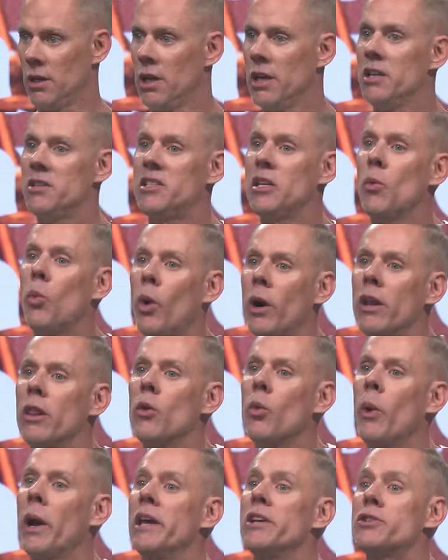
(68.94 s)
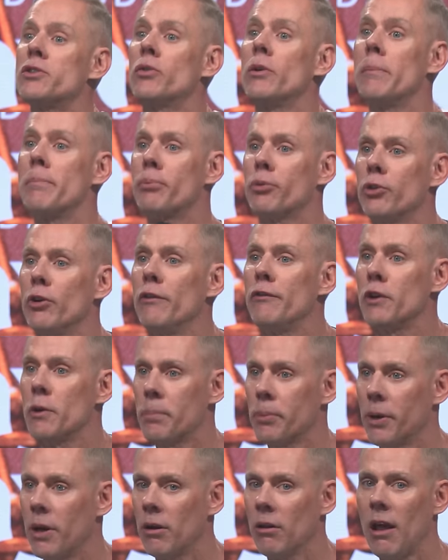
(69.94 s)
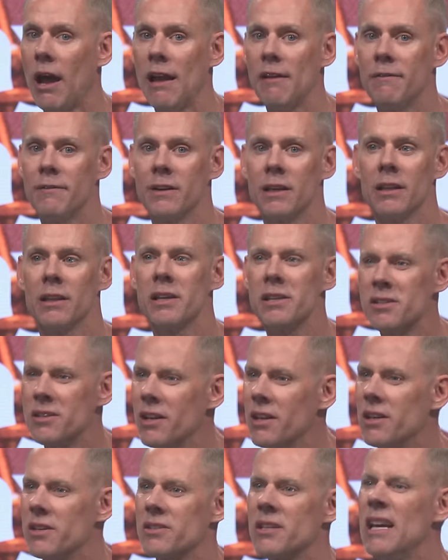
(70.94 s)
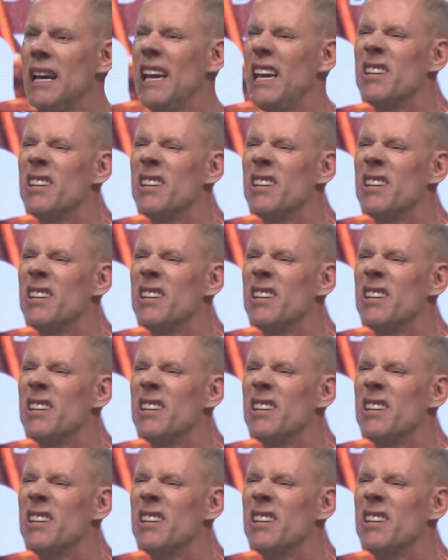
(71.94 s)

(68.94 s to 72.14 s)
You see, one of the ways to improve your prayer life, listen to this,